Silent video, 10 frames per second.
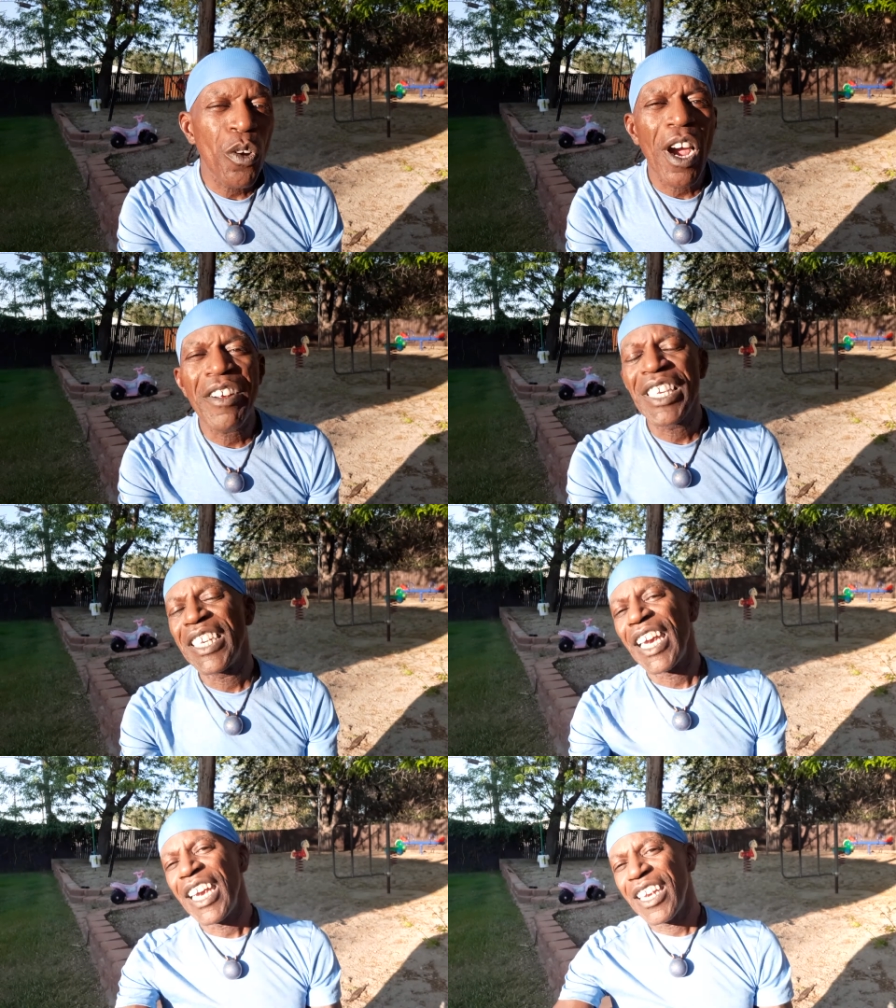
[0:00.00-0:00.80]
are
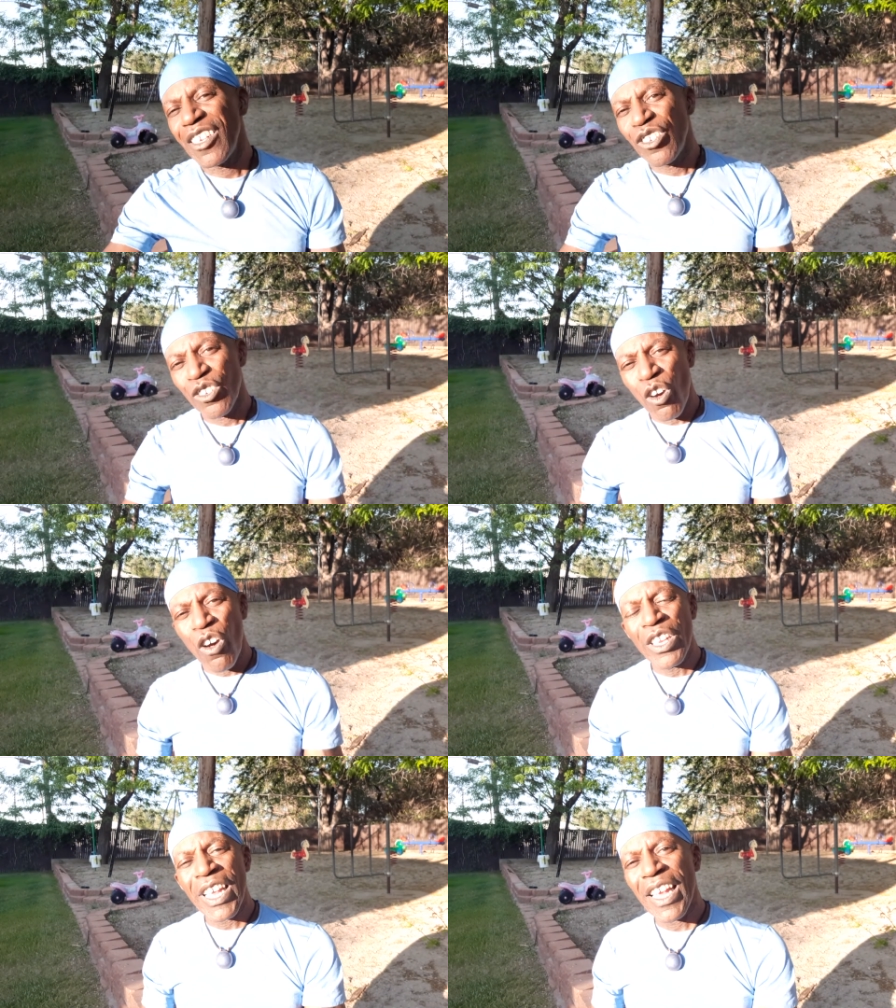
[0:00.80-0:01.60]
engaged
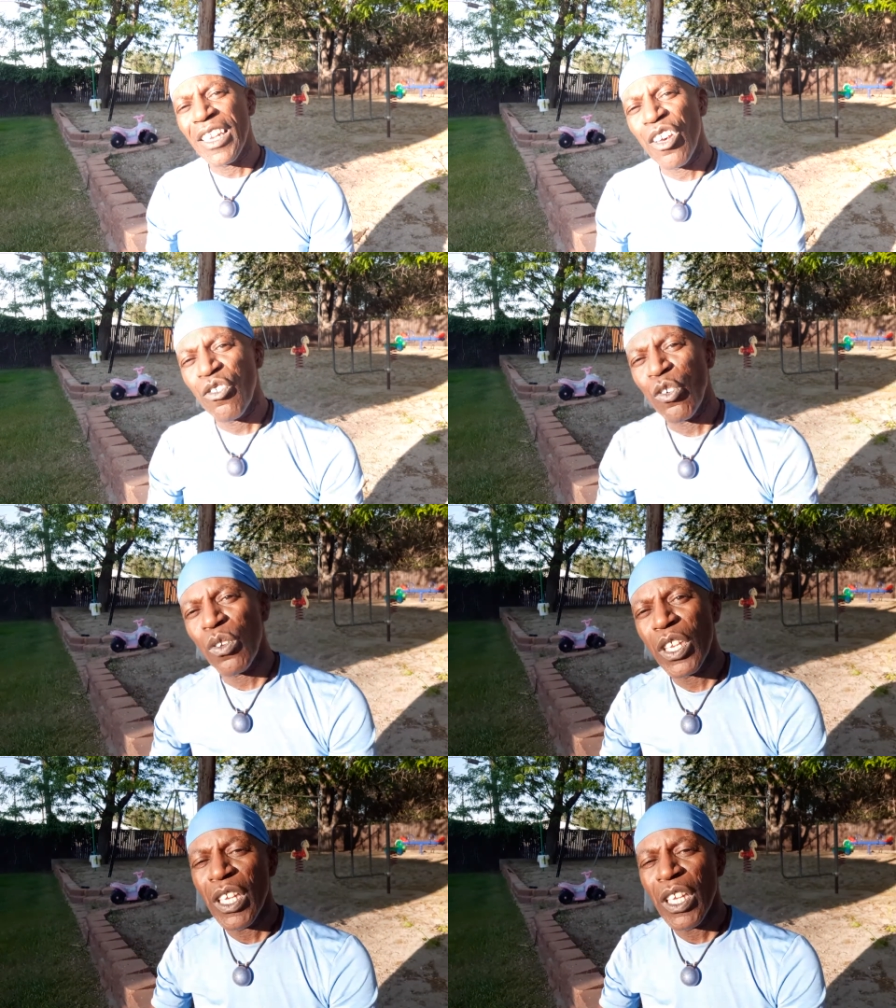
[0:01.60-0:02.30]
on that level,